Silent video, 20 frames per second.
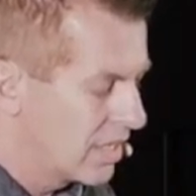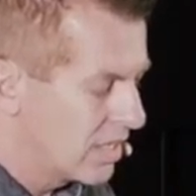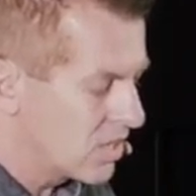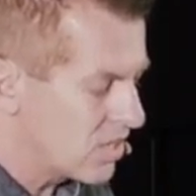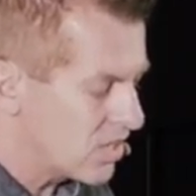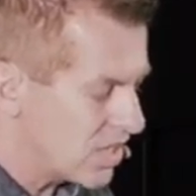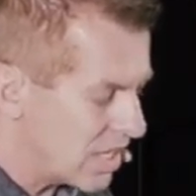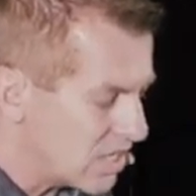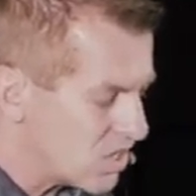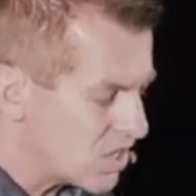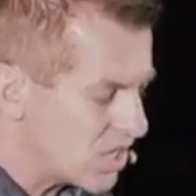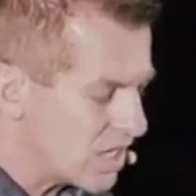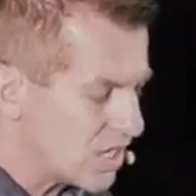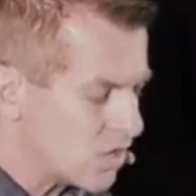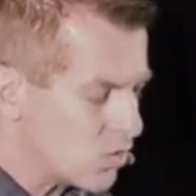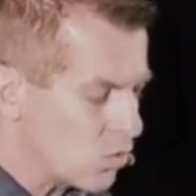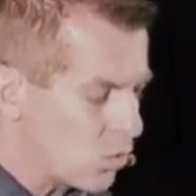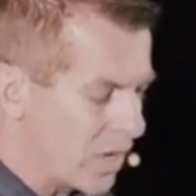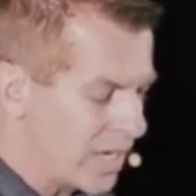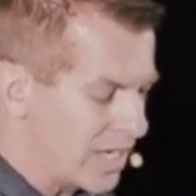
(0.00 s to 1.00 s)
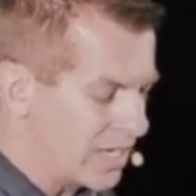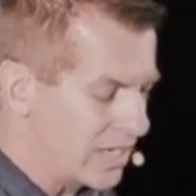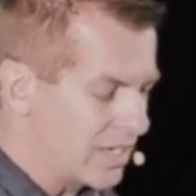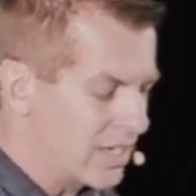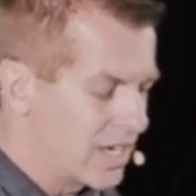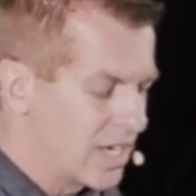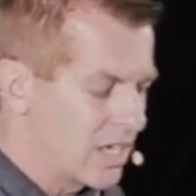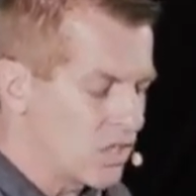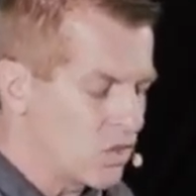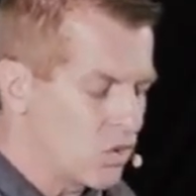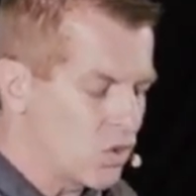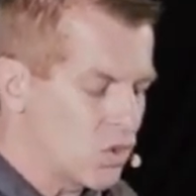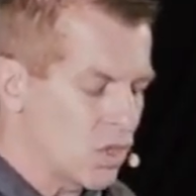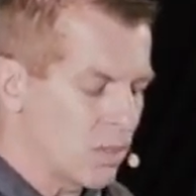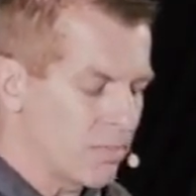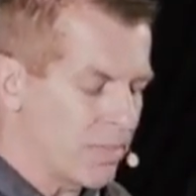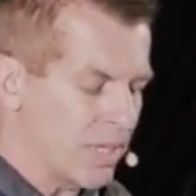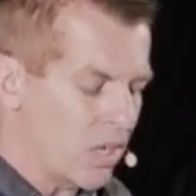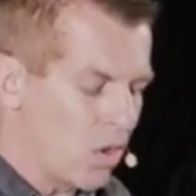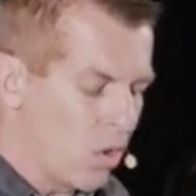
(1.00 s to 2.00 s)
since it is written, You
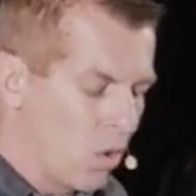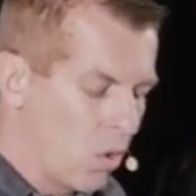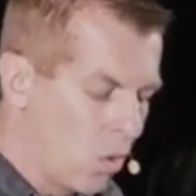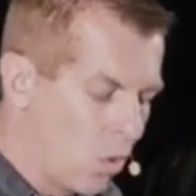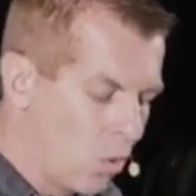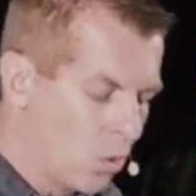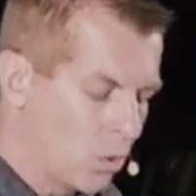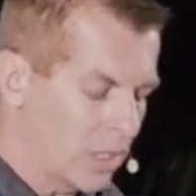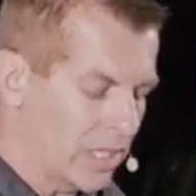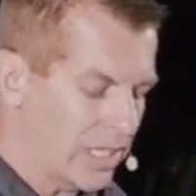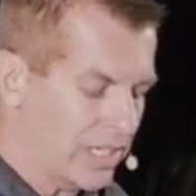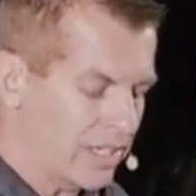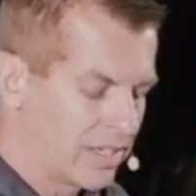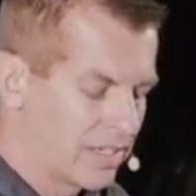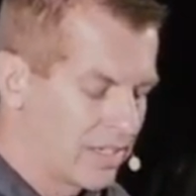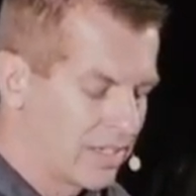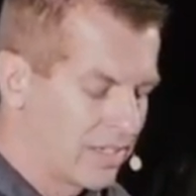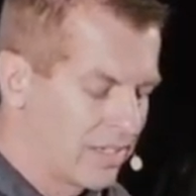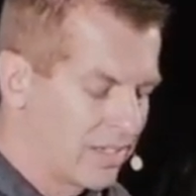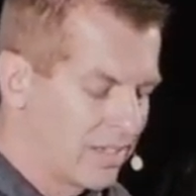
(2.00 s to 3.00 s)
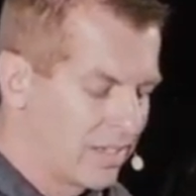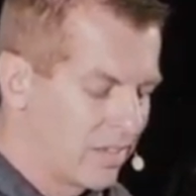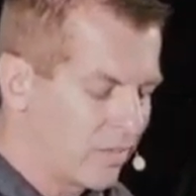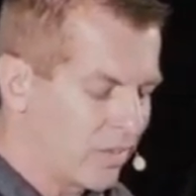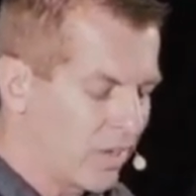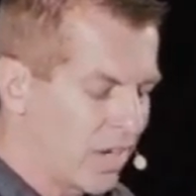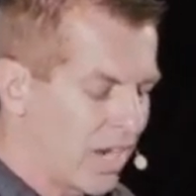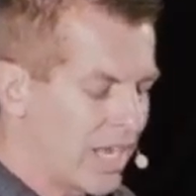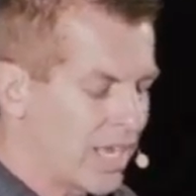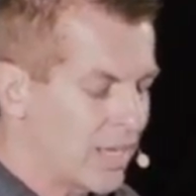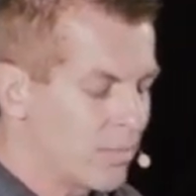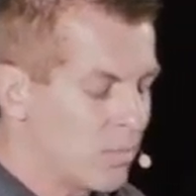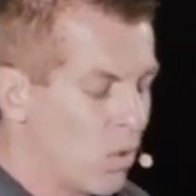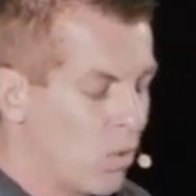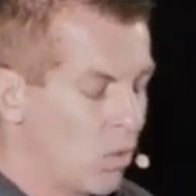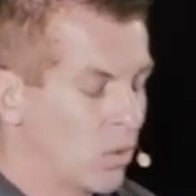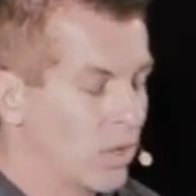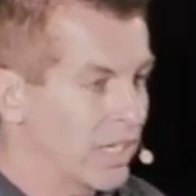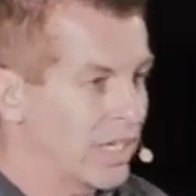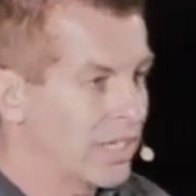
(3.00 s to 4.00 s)
shall be holy, for I am
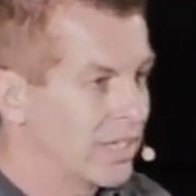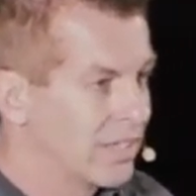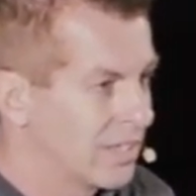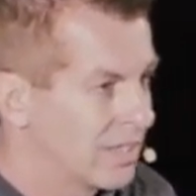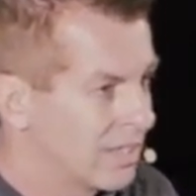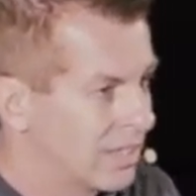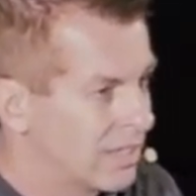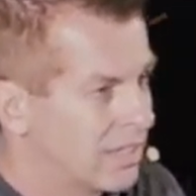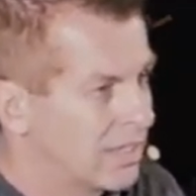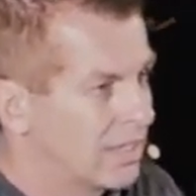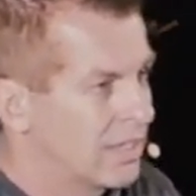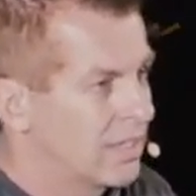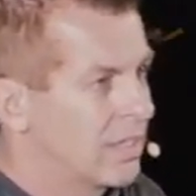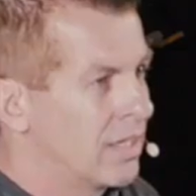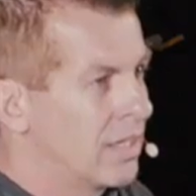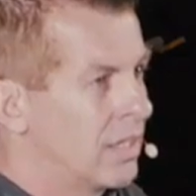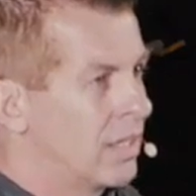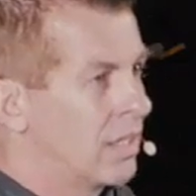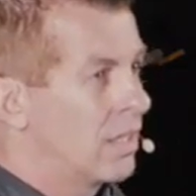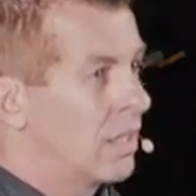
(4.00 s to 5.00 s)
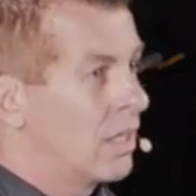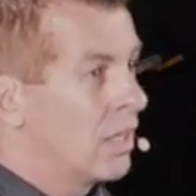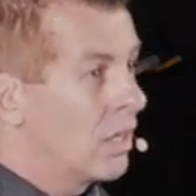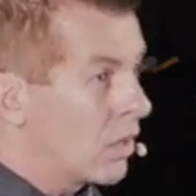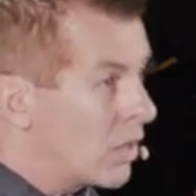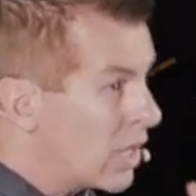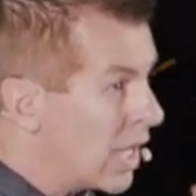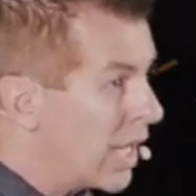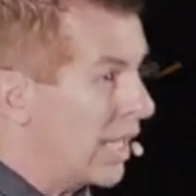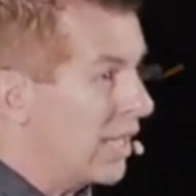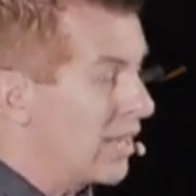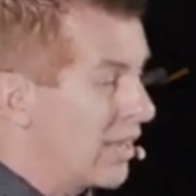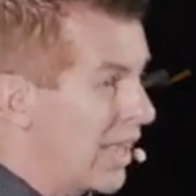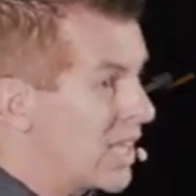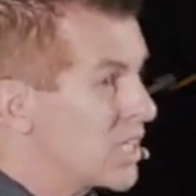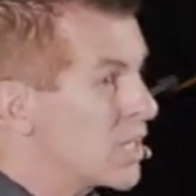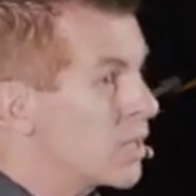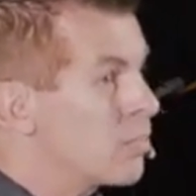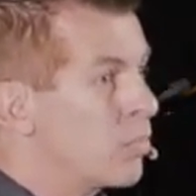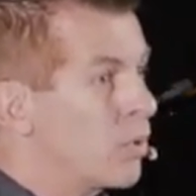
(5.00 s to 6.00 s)
holy. Okay,
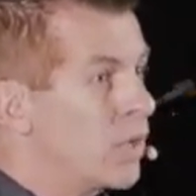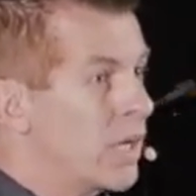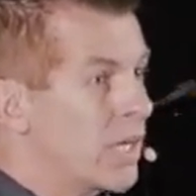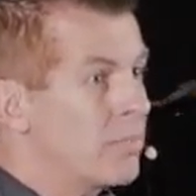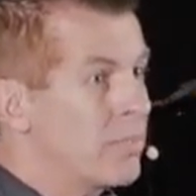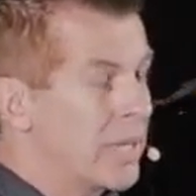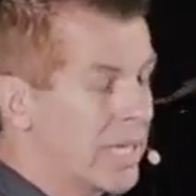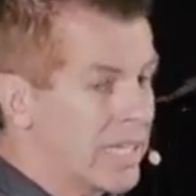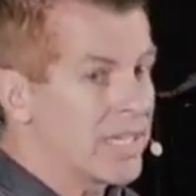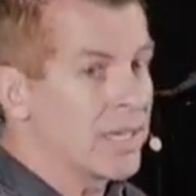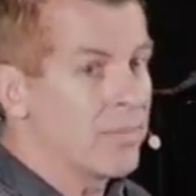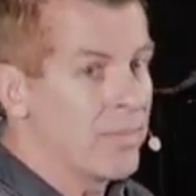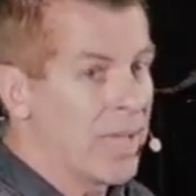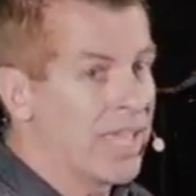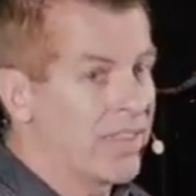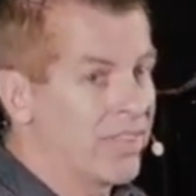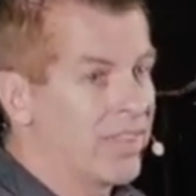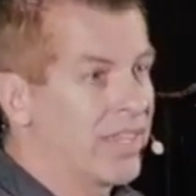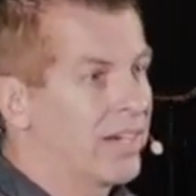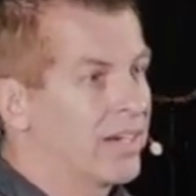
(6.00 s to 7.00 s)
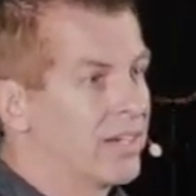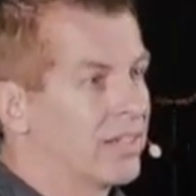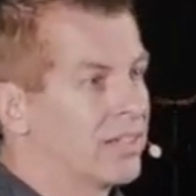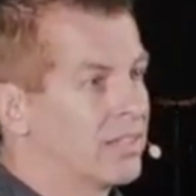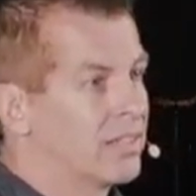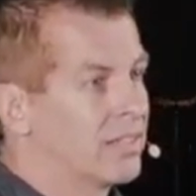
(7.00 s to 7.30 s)
that's a pretty big command there.